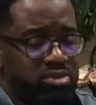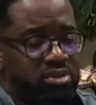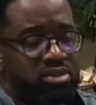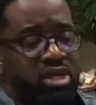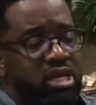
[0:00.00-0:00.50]

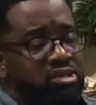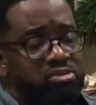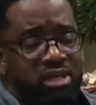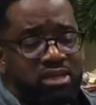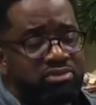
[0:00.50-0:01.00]
or
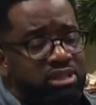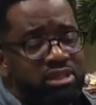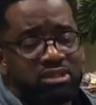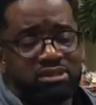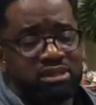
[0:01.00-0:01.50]
nobody really
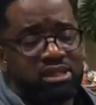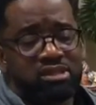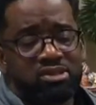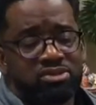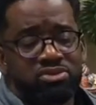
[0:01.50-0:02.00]
understands
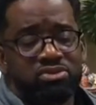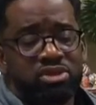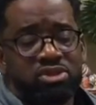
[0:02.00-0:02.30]
because you,